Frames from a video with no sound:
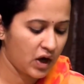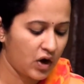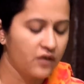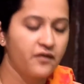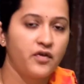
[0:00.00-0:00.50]

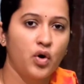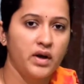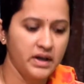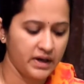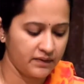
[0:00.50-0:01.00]
A
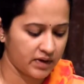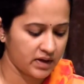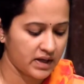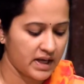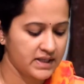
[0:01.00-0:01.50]
flowing river
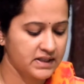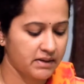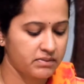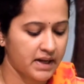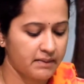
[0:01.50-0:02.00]
is
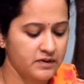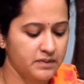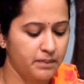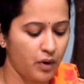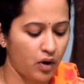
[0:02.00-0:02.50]
sometimes
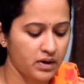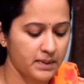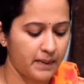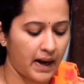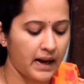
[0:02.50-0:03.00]
blocked
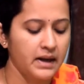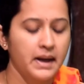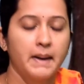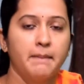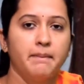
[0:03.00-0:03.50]
by
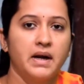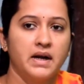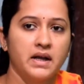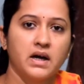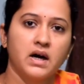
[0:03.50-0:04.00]

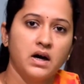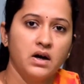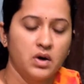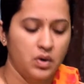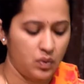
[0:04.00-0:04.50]
building a
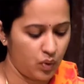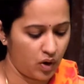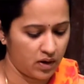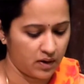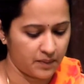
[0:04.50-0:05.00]

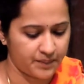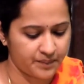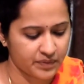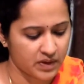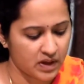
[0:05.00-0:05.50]
wall.
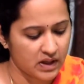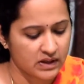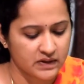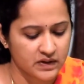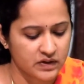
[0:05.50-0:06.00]

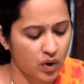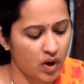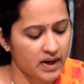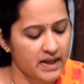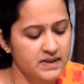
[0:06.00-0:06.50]
This is
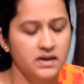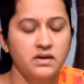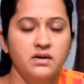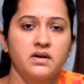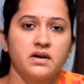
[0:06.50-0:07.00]
called as a
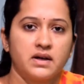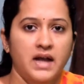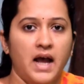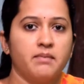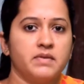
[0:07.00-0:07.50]

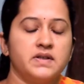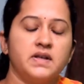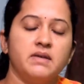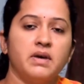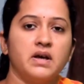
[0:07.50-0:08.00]
dam. See,
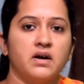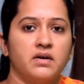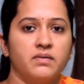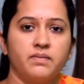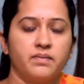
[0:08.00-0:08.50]

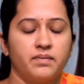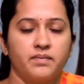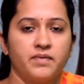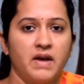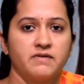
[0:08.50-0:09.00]

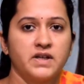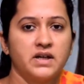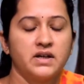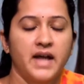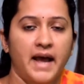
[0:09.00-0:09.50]
we have seen
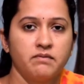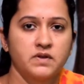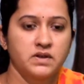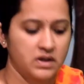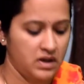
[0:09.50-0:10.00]
dams
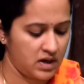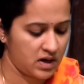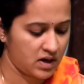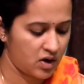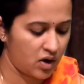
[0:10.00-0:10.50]

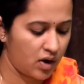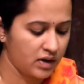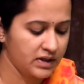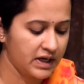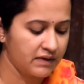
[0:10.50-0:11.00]

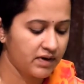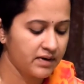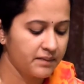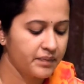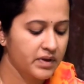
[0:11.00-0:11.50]
on the
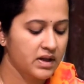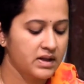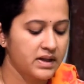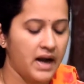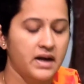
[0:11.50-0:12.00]
river,
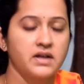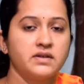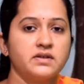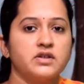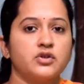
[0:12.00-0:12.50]
that is
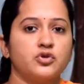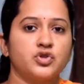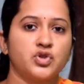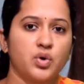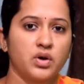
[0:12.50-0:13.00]
to
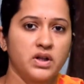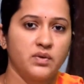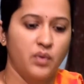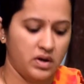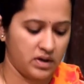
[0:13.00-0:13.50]
store the
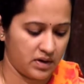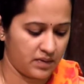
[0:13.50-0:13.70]
water.